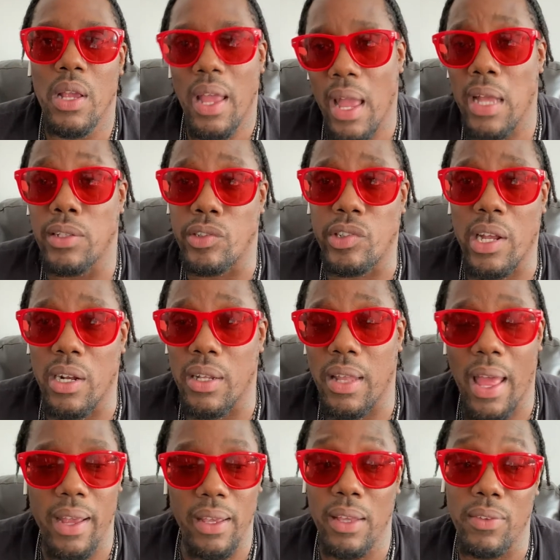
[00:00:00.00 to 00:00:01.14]
and
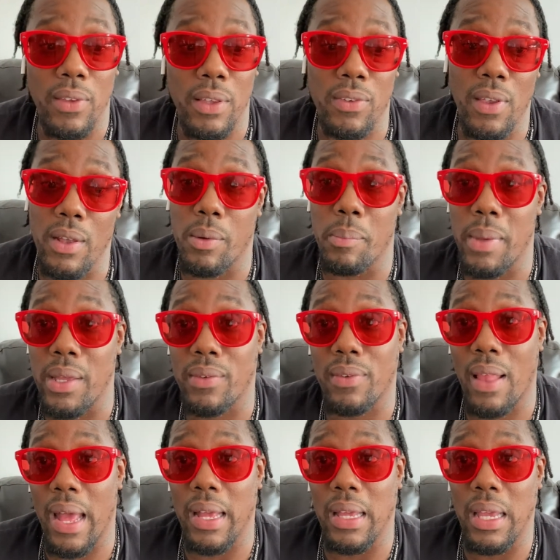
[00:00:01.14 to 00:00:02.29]
Jada, it's hit or miss,
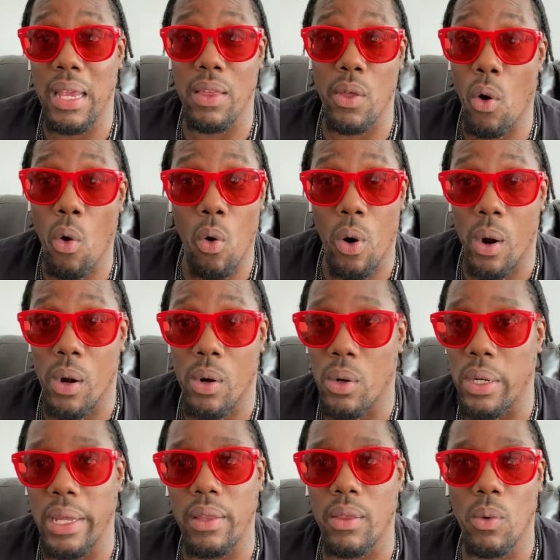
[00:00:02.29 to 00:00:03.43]

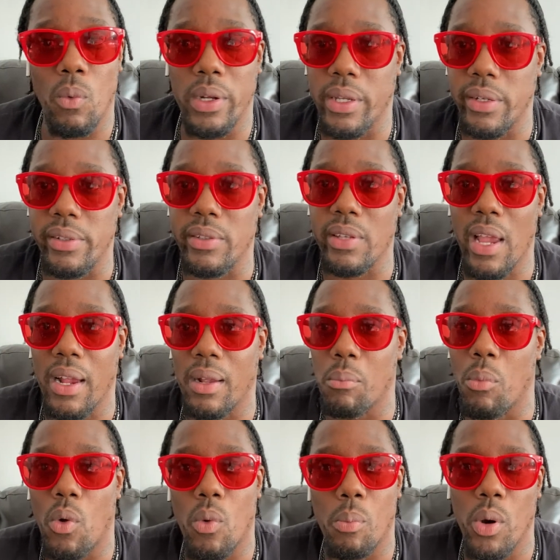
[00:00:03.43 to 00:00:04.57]
either one could take
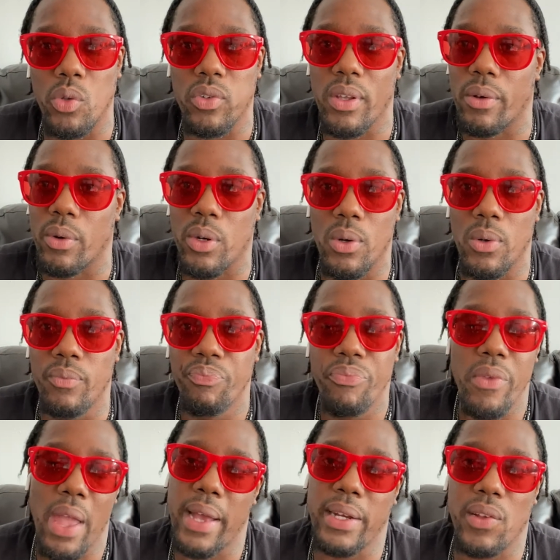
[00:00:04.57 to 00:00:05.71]
most lyrical
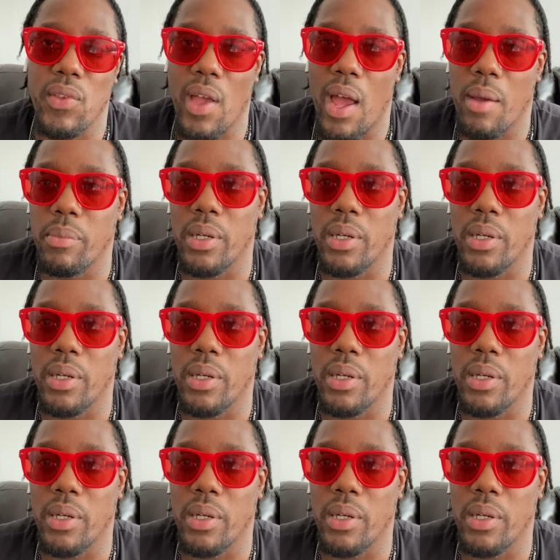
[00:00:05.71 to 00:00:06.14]
anytime.